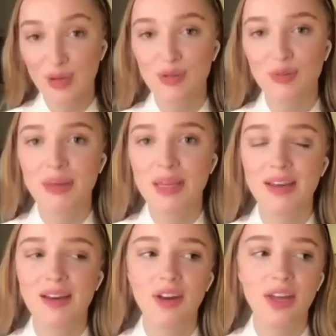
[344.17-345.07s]
on
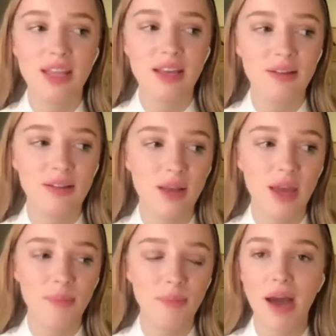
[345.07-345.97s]
social media, and
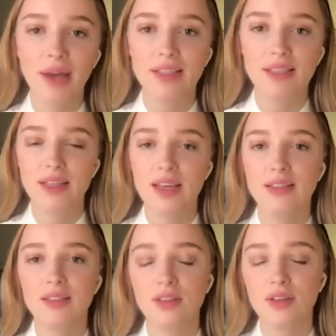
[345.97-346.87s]
then
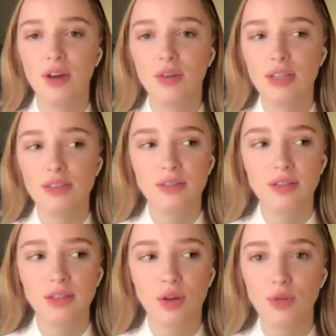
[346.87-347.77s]
behind the scenes, you
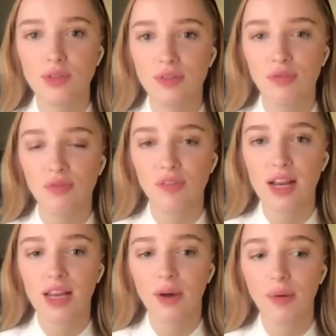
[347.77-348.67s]
know, there's a whole
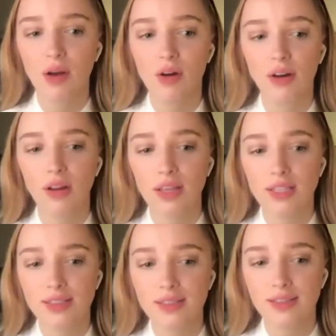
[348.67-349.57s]
different feeling going
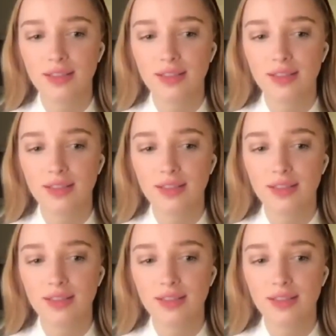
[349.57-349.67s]
on.